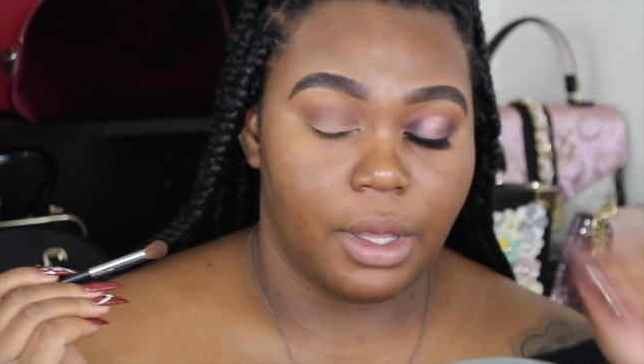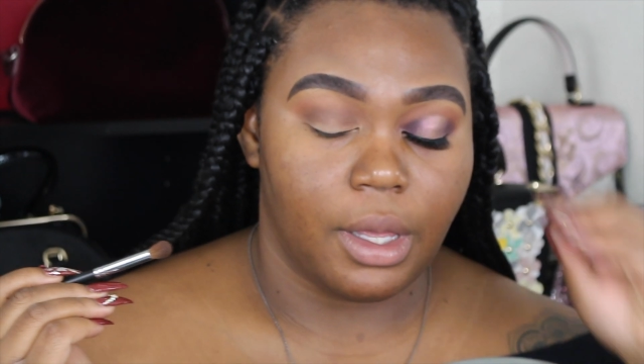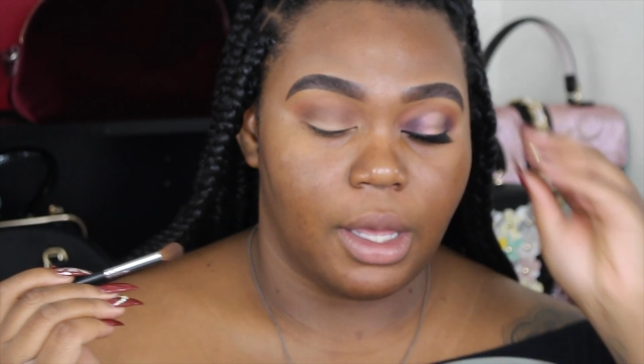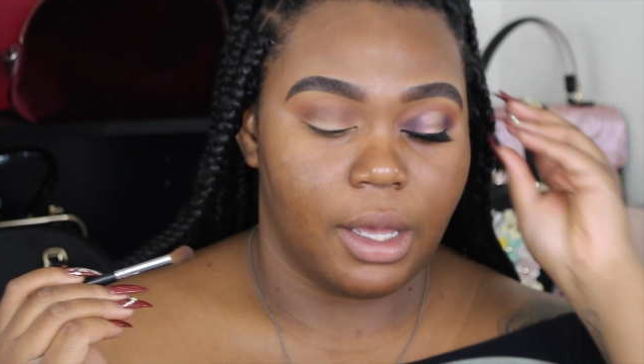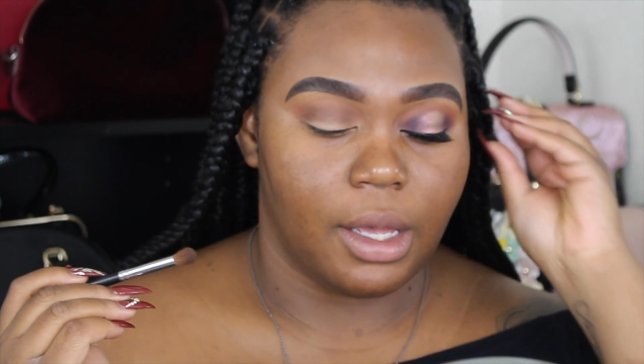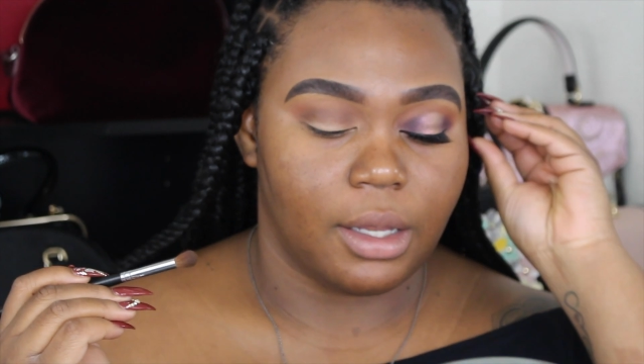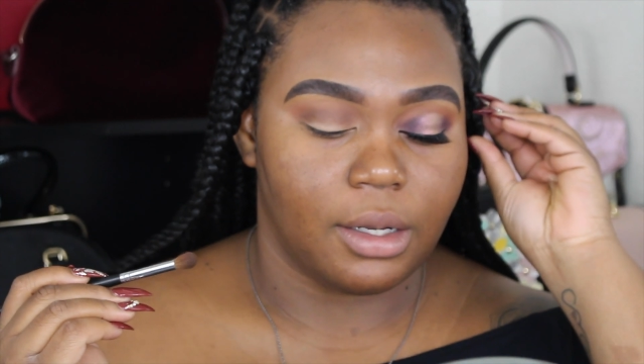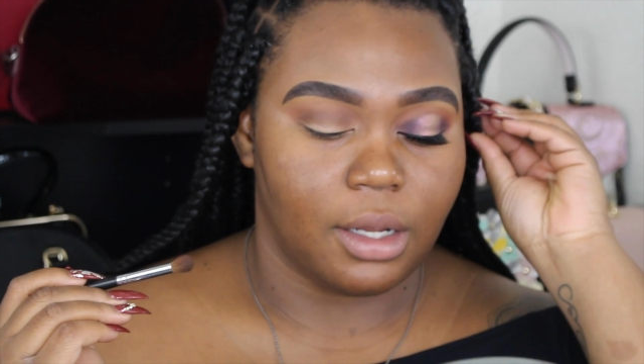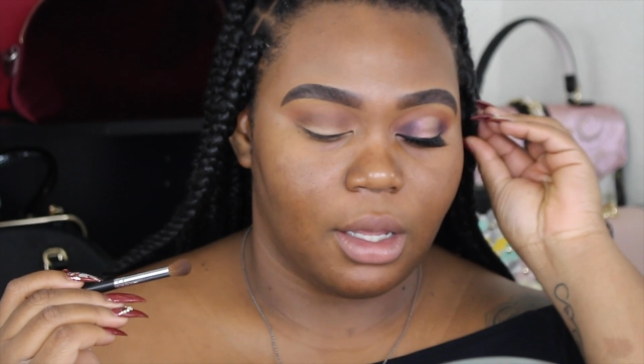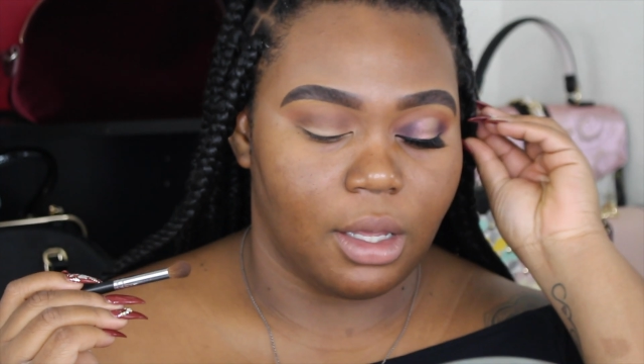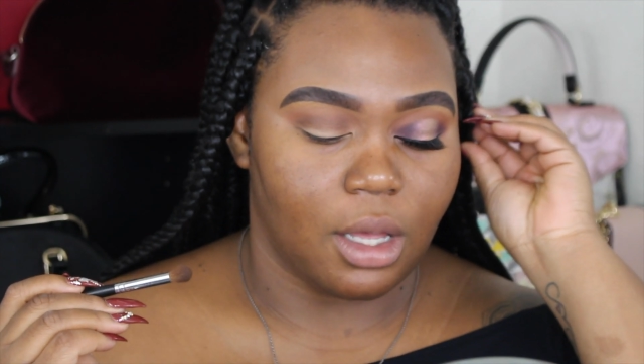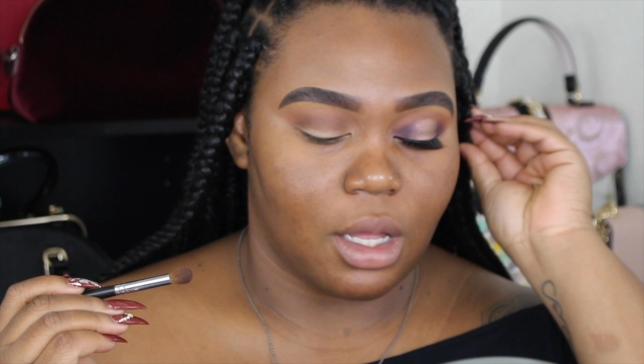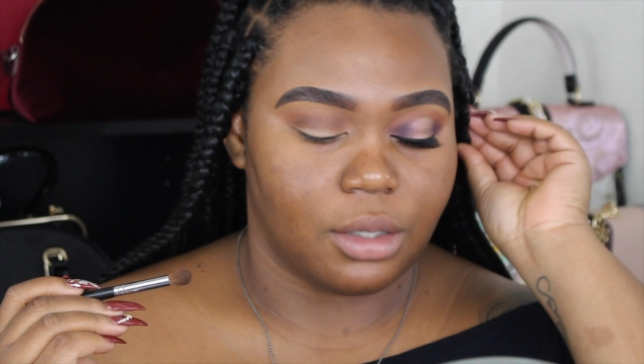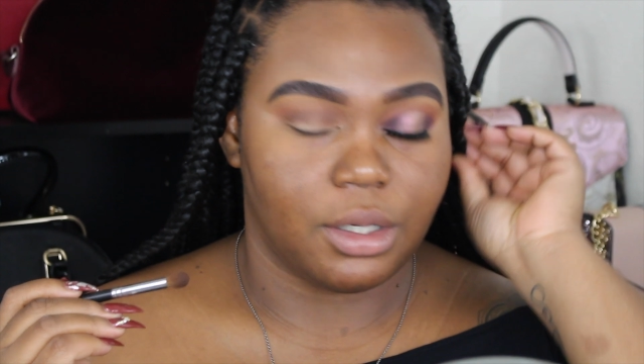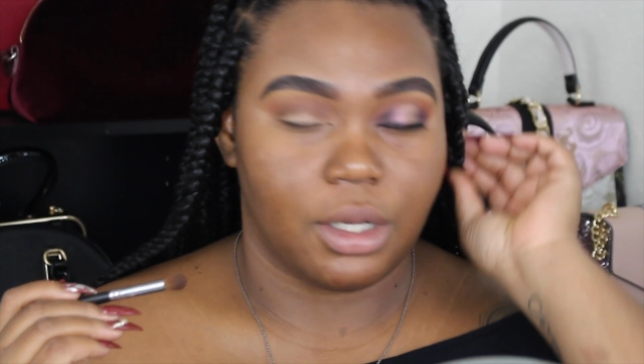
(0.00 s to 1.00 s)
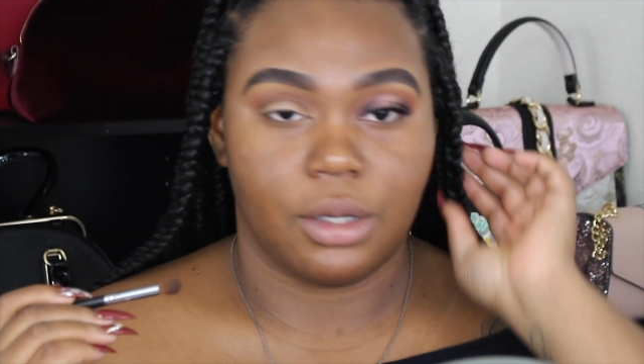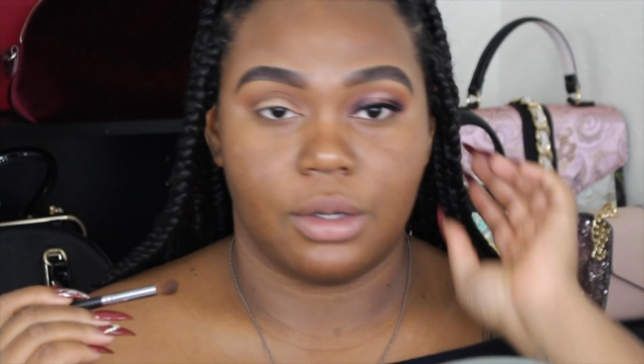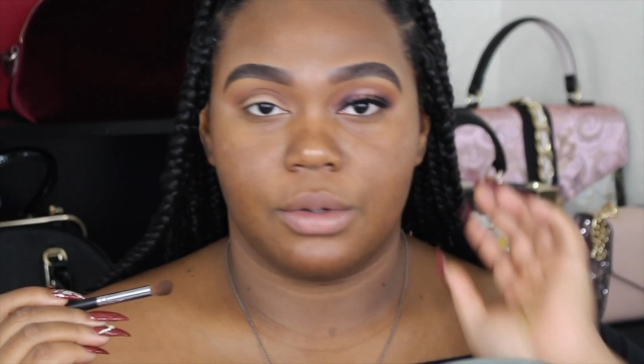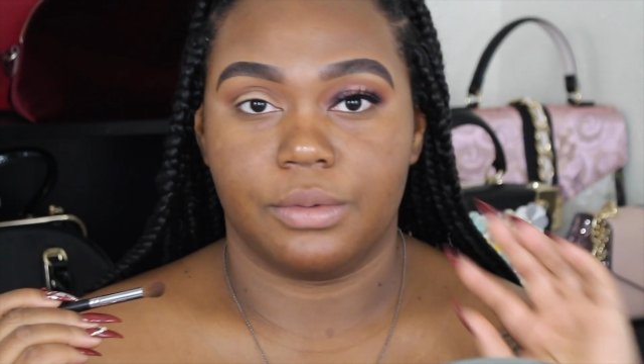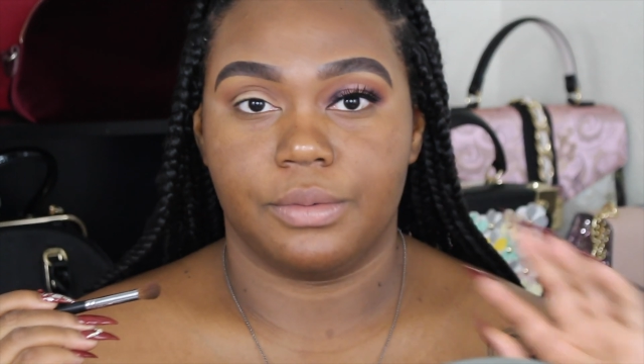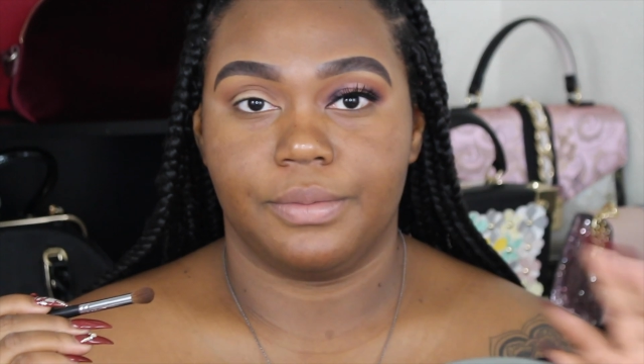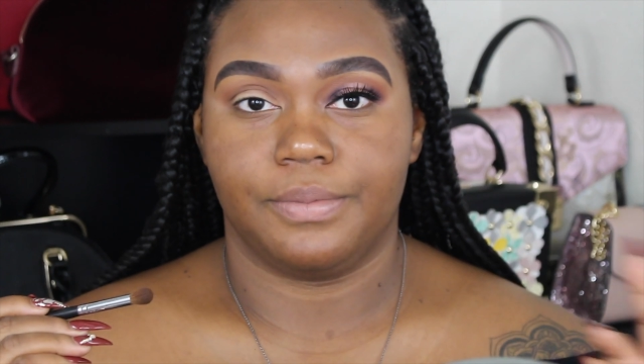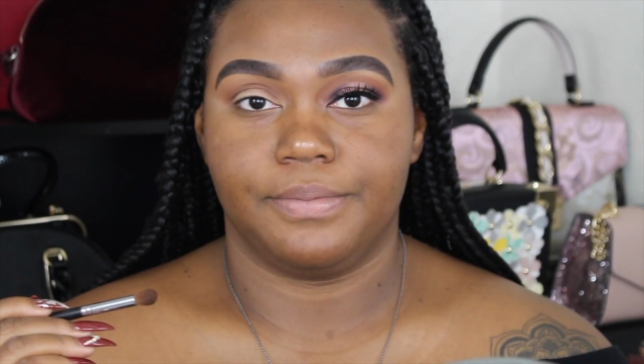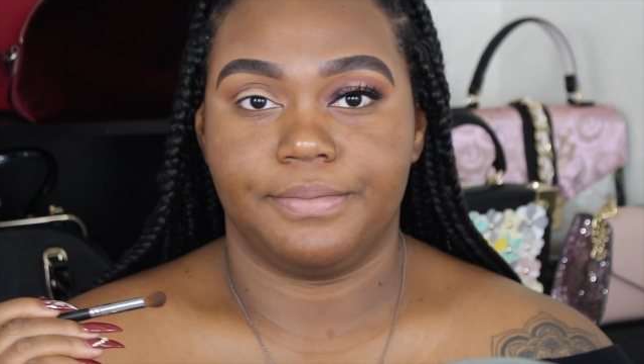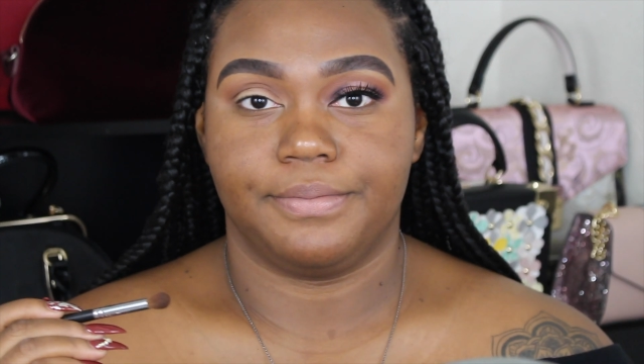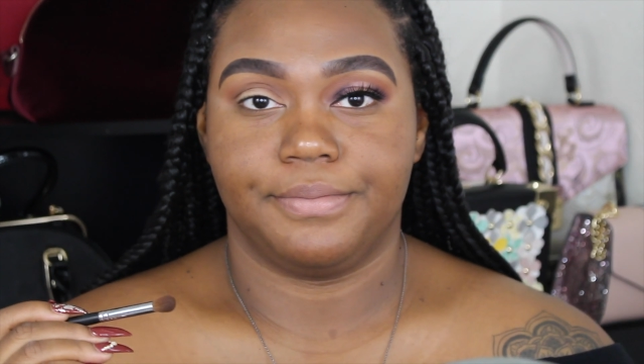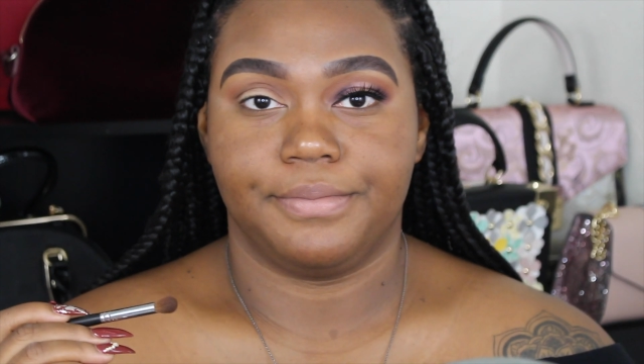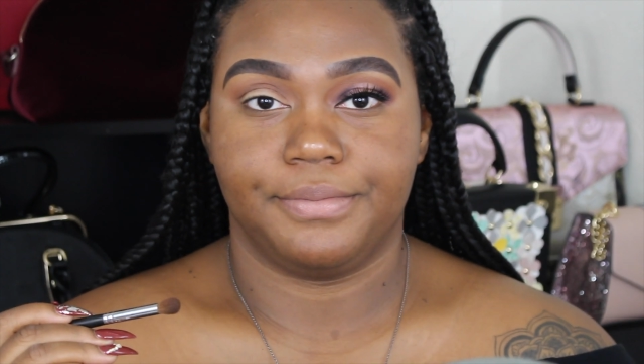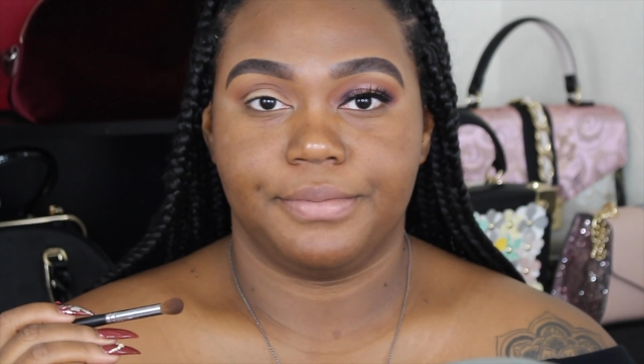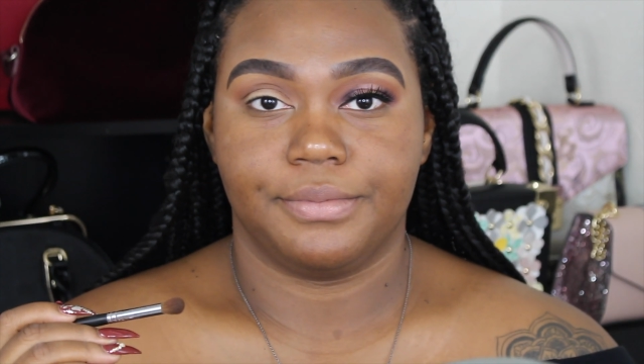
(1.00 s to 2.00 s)
And y'all know
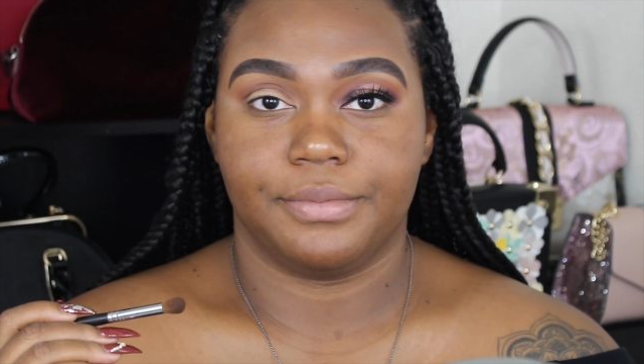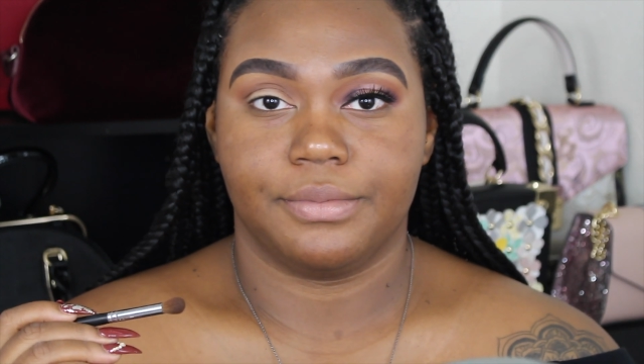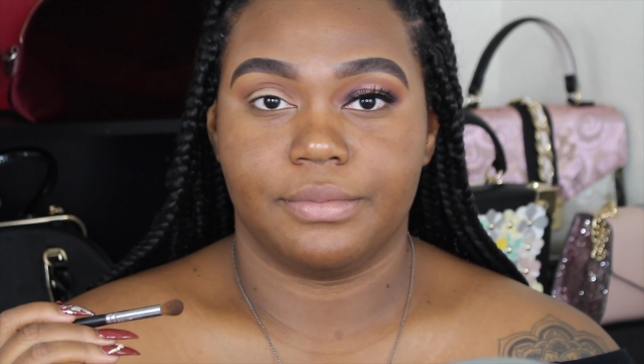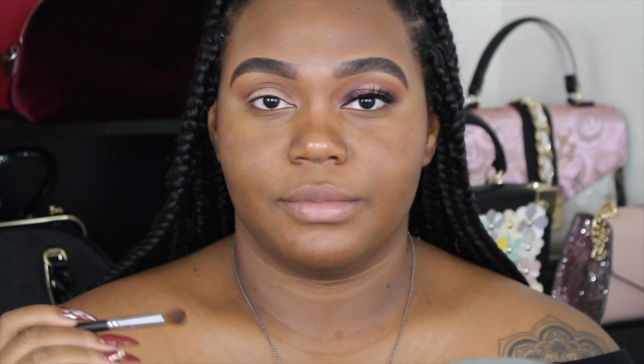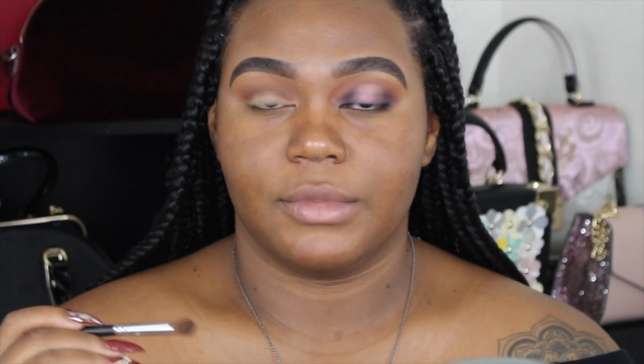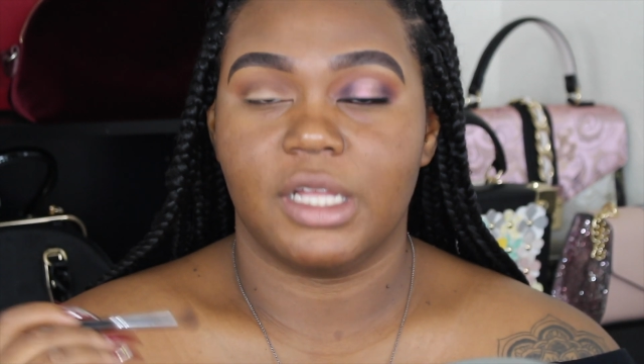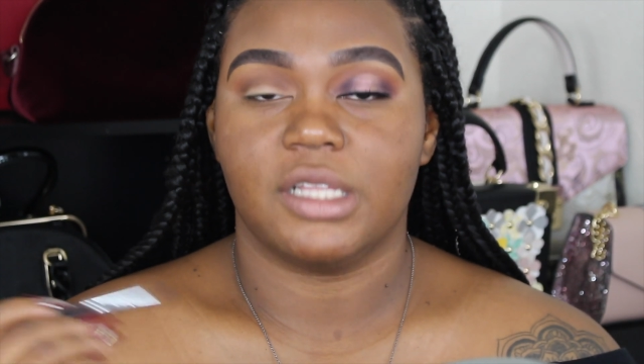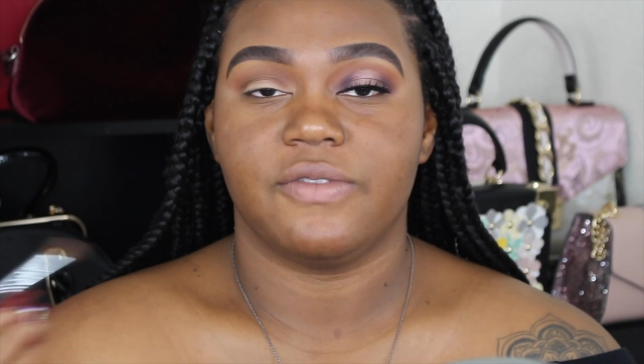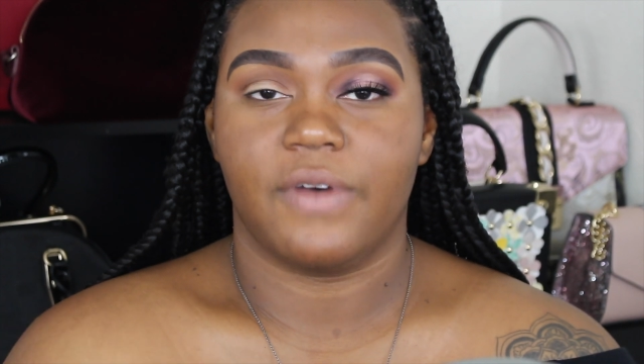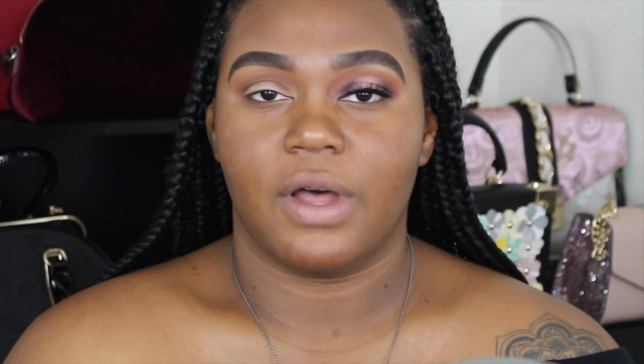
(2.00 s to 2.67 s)
it's